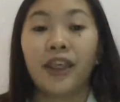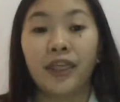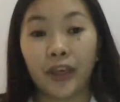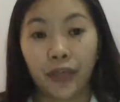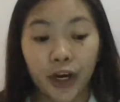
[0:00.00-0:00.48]

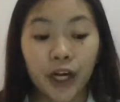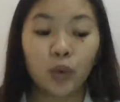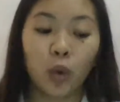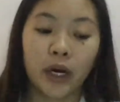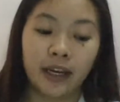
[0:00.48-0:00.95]
The
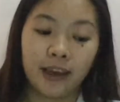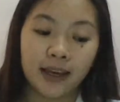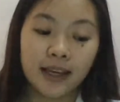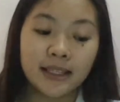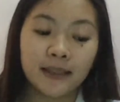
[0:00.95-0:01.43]
third one
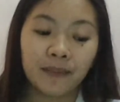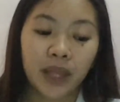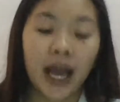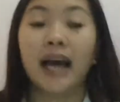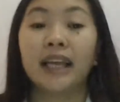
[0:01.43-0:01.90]
is
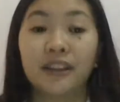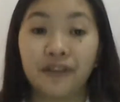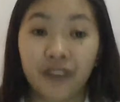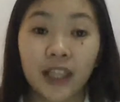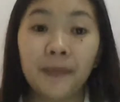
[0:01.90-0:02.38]
a
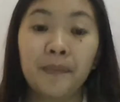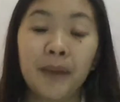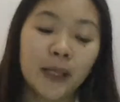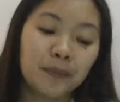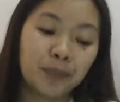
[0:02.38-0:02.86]

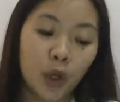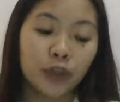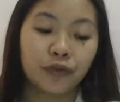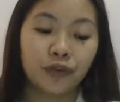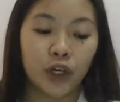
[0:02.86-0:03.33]
development
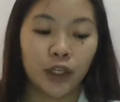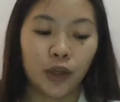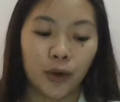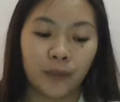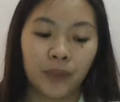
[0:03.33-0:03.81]

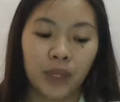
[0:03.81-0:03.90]
portfolio.